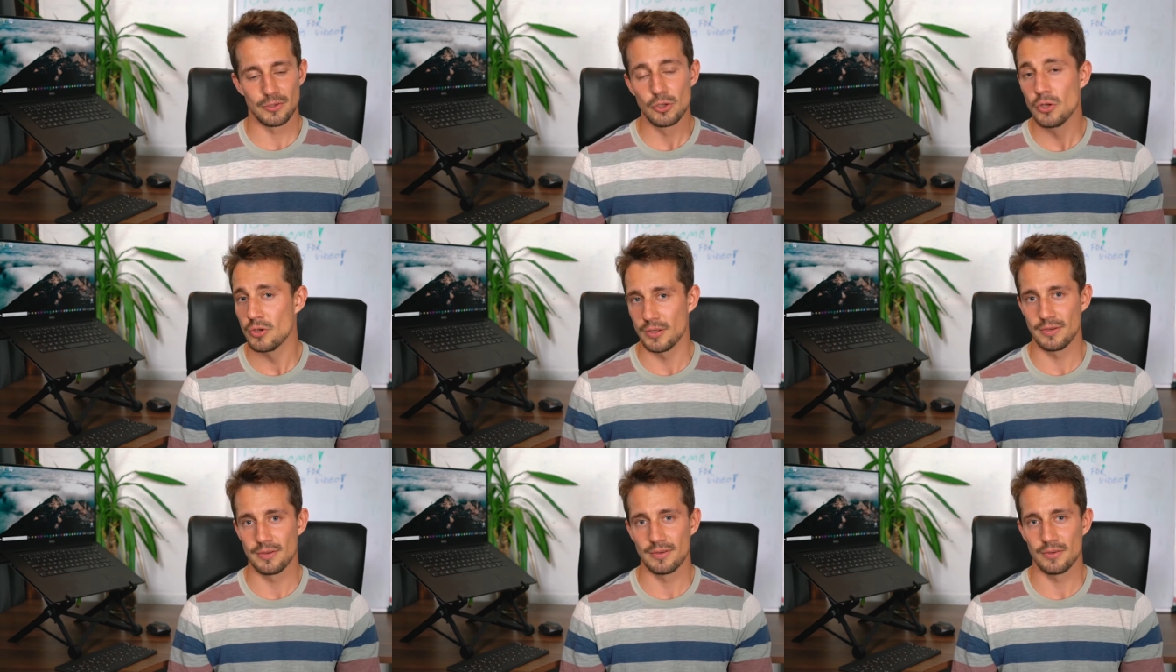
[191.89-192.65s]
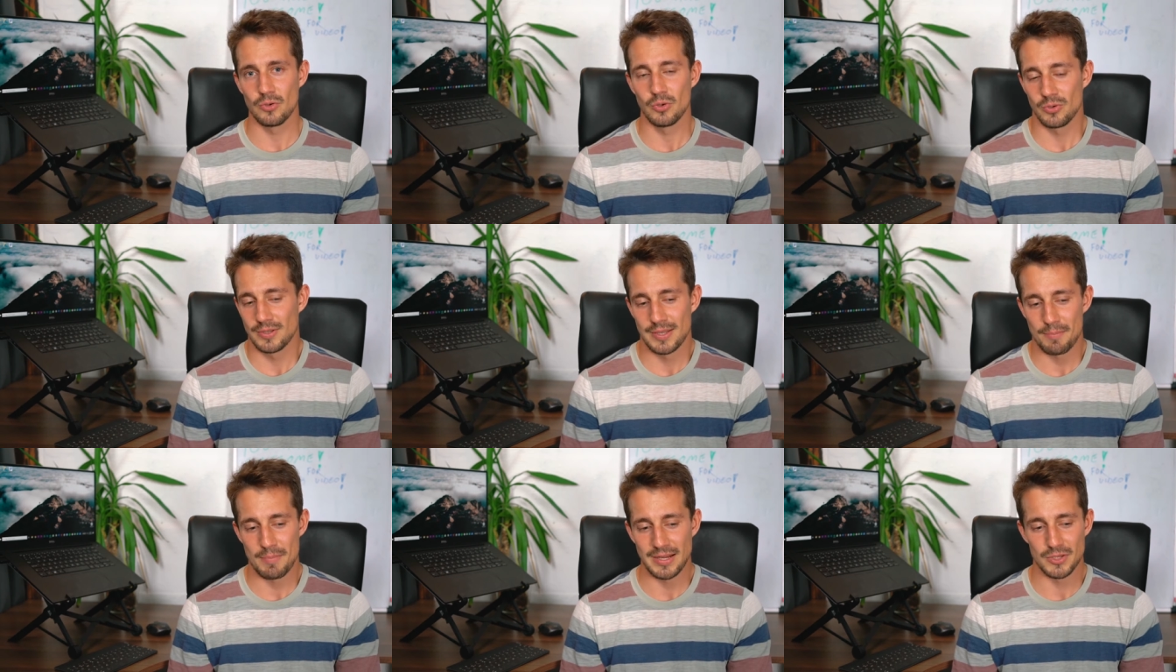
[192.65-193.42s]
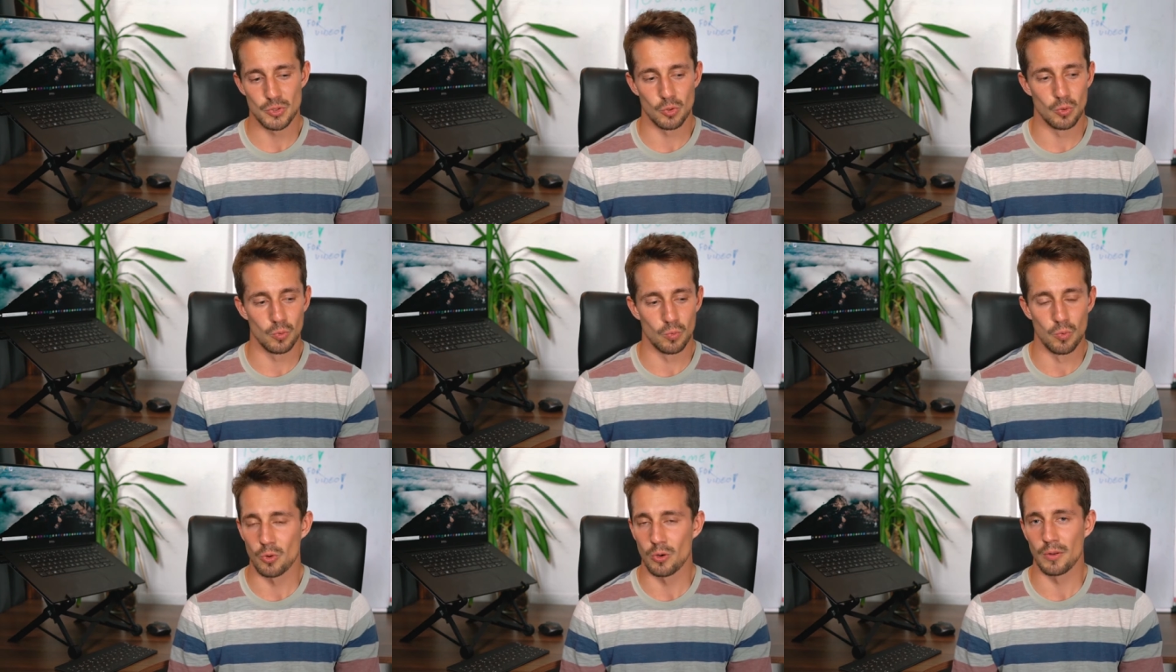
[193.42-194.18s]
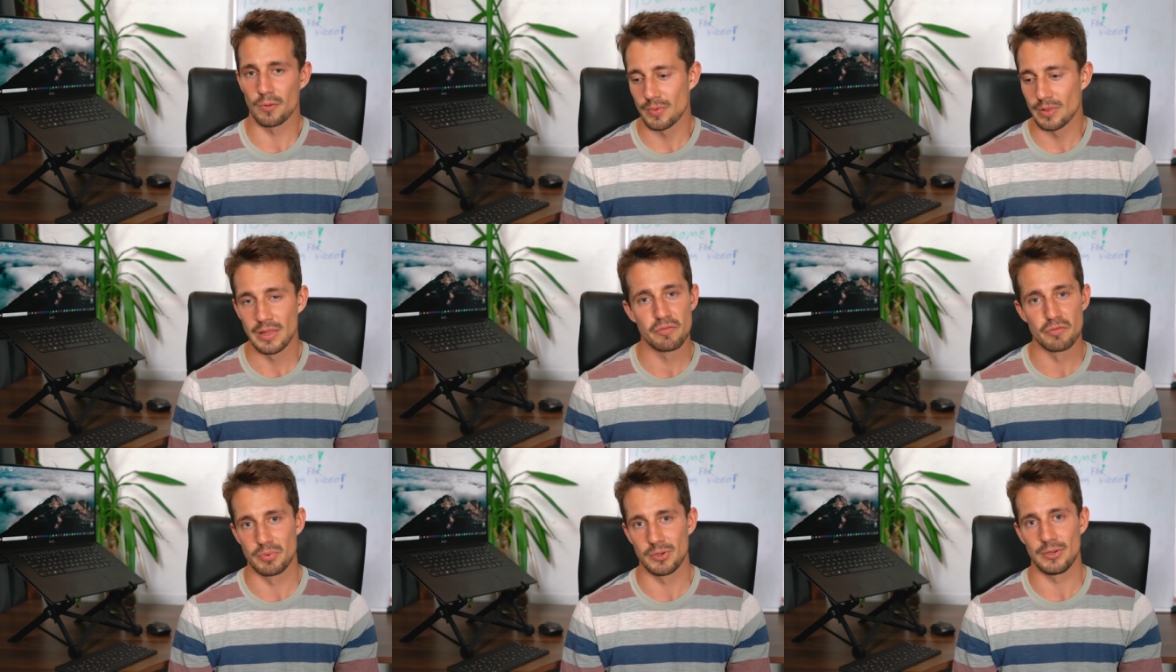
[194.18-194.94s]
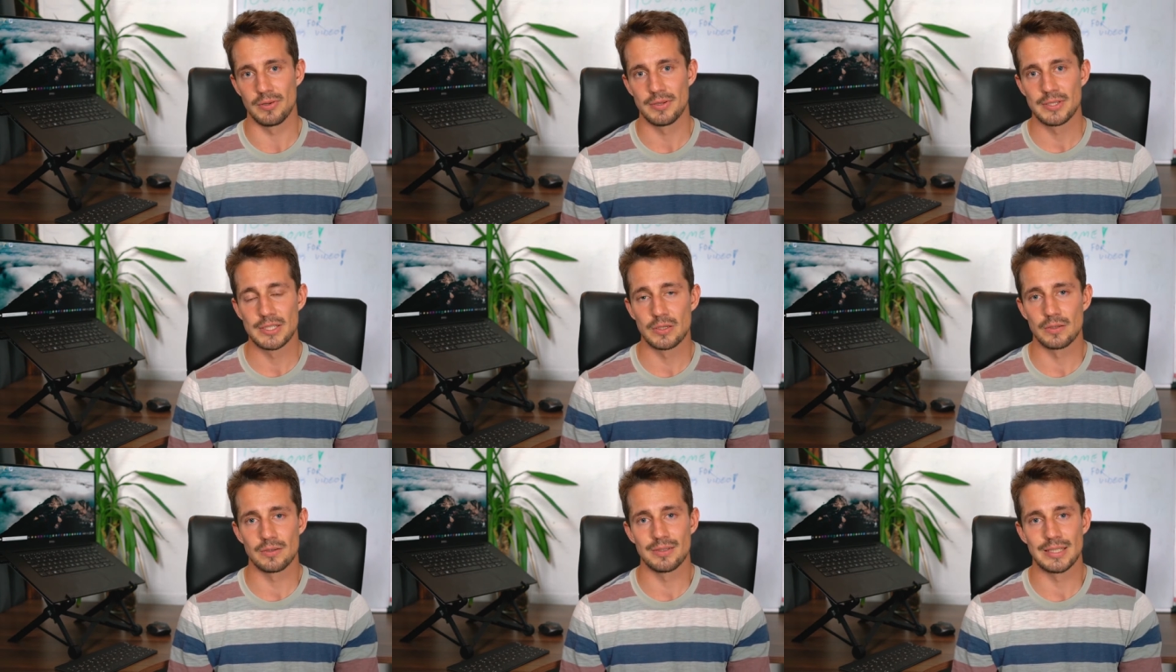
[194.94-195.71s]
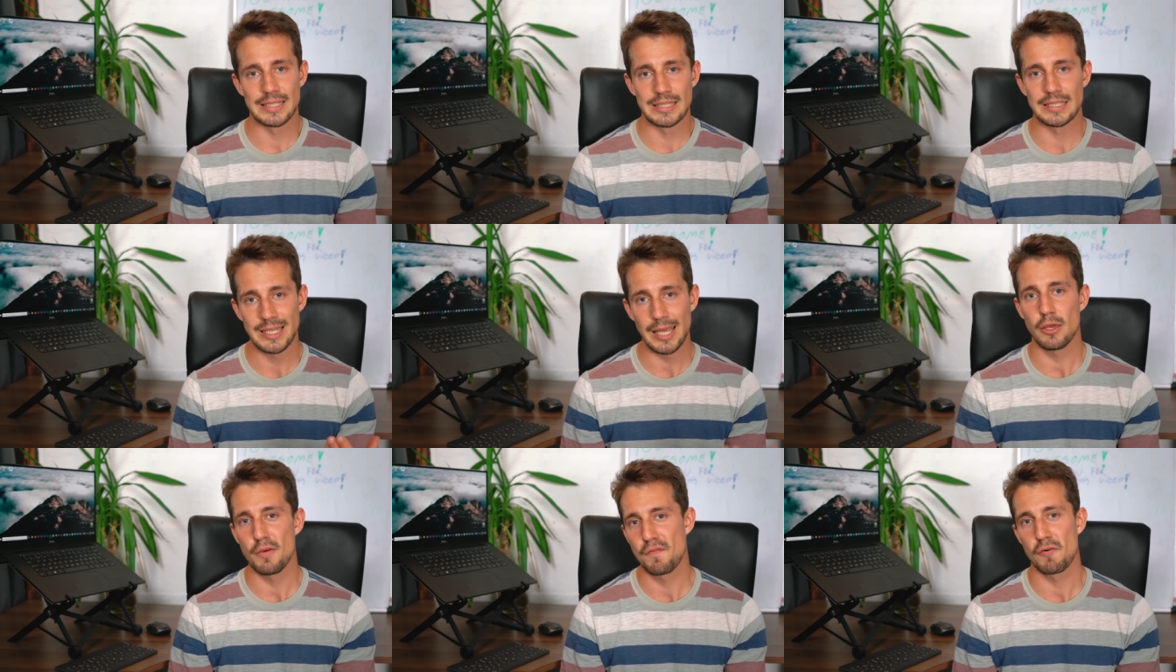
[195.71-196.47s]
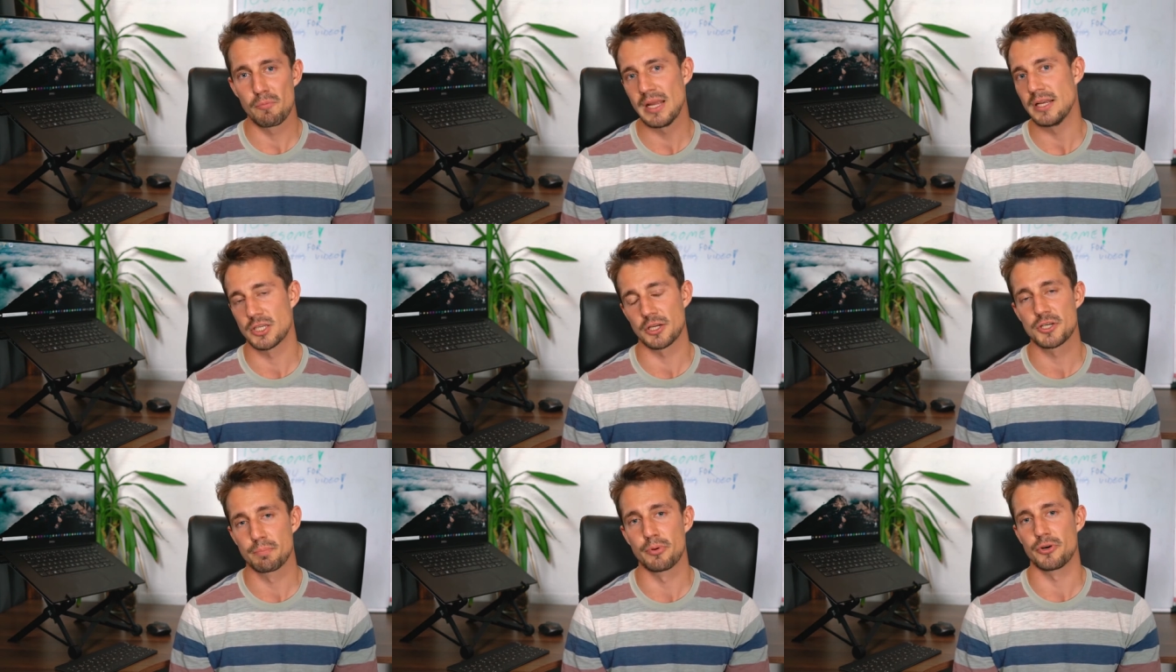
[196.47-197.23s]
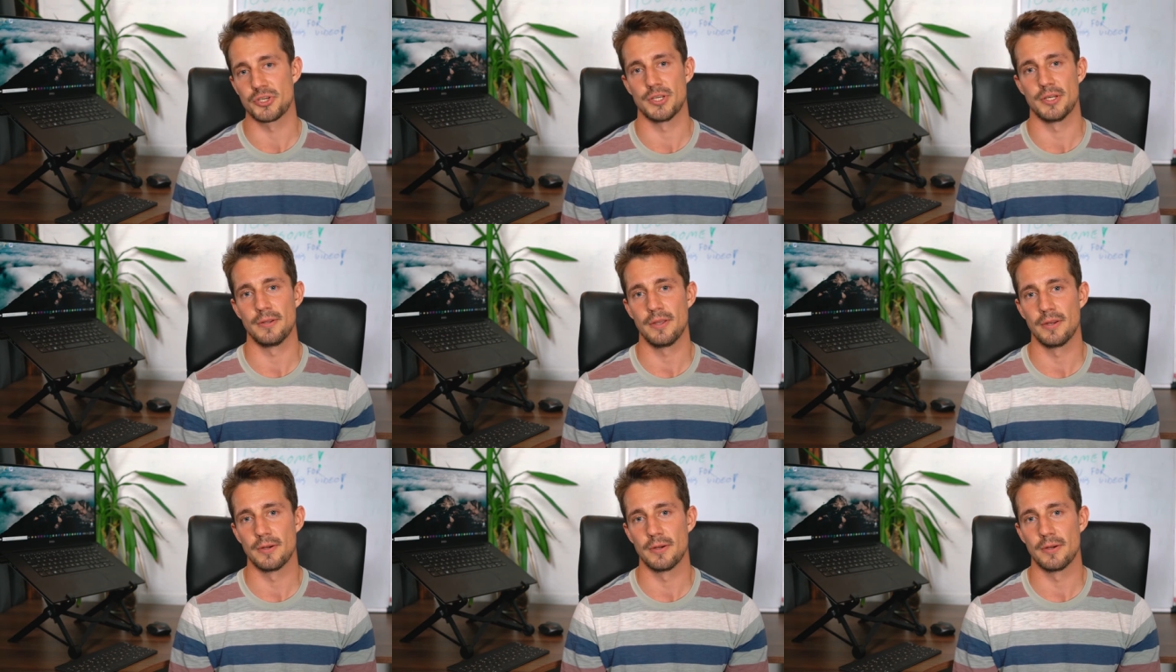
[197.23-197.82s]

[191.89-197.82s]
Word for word: good, that make this whole world livable. So thank you for being such a person, you